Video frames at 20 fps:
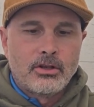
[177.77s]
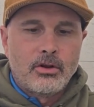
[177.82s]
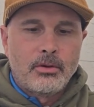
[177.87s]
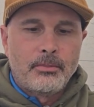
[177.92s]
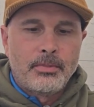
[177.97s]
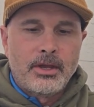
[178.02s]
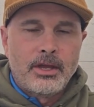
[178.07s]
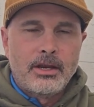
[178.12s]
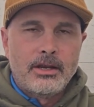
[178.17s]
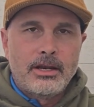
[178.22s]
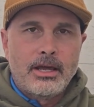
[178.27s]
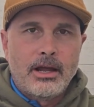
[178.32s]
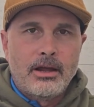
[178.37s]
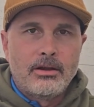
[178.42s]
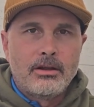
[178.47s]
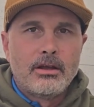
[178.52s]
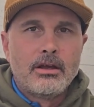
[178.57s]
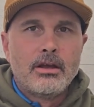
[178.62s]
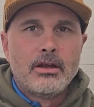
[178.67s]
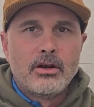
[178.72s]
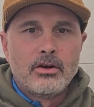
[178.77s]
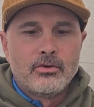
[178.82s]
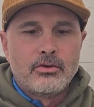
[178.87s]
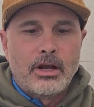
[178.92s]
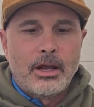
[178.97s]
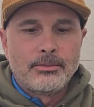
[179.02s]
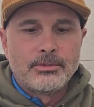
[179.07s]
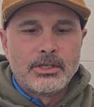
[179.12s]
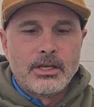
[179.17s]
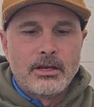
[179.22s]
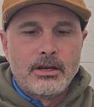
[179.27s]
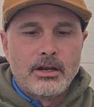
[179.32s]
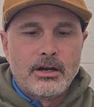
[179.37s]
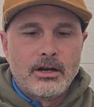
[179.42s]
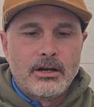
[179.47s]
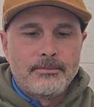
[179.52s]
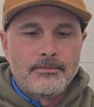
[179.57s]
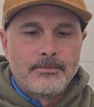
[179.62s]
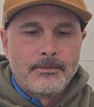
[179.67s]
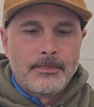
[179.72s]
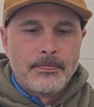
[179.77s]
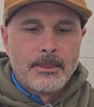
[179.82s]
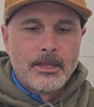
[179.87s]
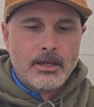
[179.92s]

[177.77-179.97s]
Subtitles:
a little pin that drops in there.